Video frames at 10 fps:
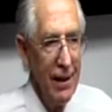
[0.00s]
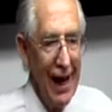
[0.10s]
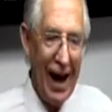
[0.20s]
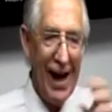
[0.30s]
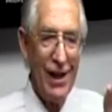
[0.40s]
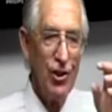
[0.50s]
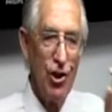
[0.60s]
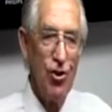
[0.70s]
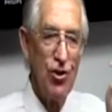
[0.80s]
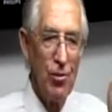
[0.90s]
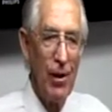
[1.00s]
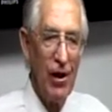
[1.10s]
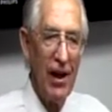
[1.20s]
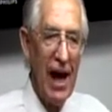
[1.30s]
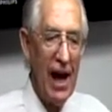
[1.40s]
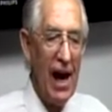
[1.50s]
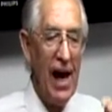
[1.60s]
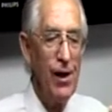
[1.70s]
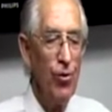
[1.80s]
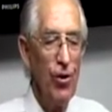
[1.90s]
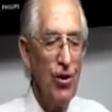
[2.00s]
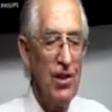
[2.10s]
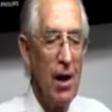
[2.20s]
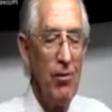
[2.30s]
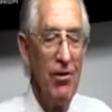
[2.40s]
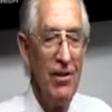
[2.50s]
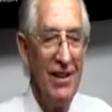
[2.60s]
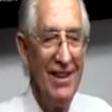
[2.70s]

and I can choose to build it out of hay, wood, or stubble.